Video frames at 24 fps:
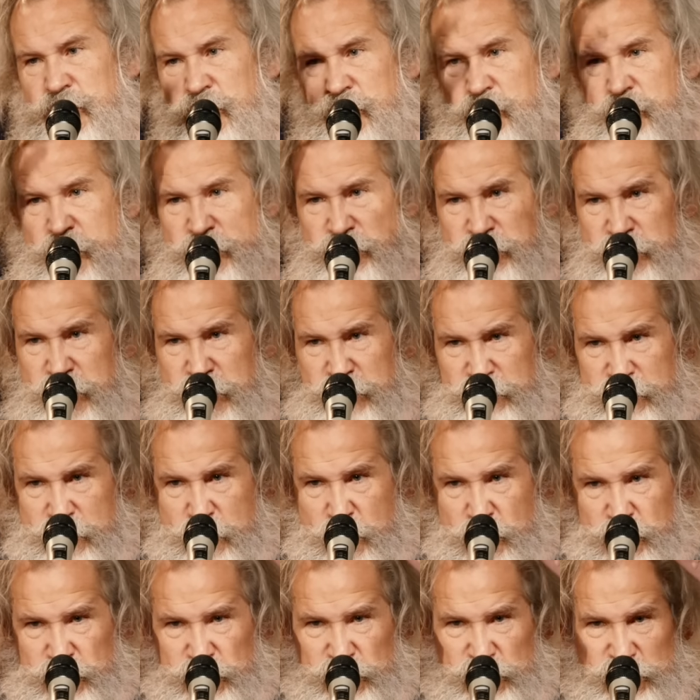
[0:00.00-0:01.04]
can resonate from
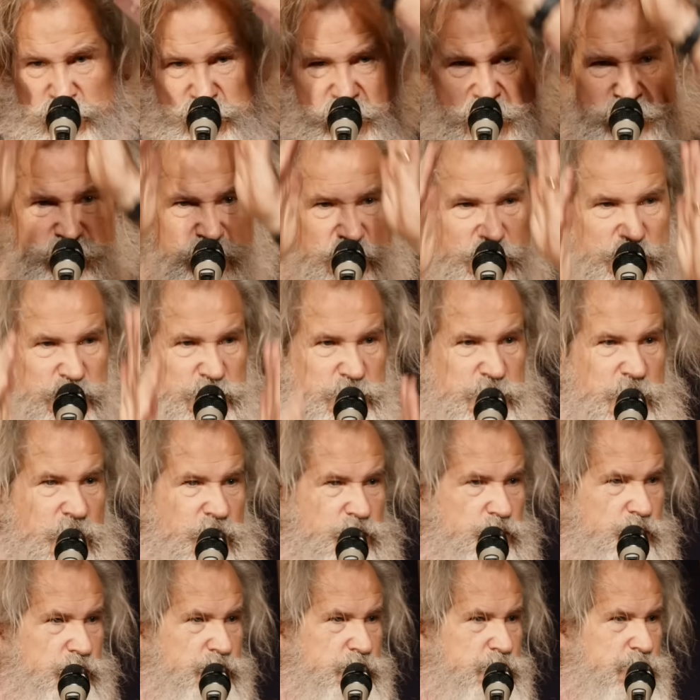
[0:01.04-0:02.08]
all seven
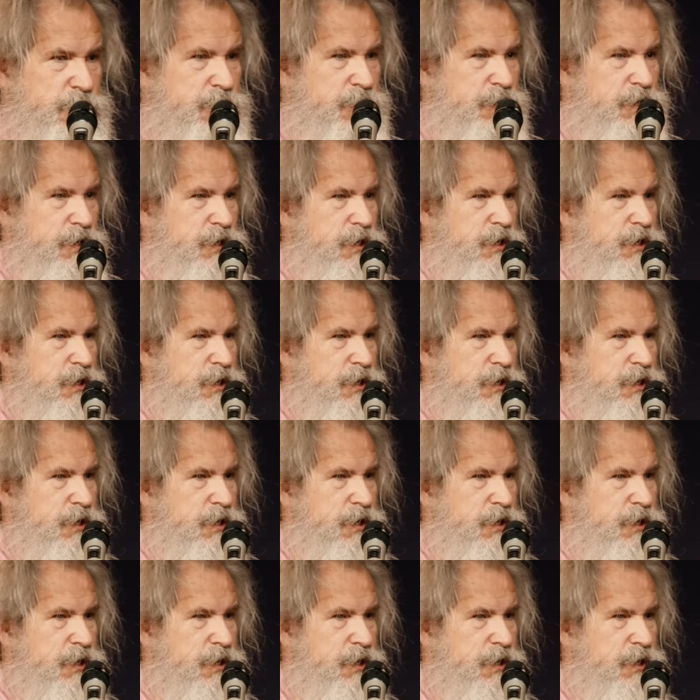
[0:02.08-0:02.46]
chakras.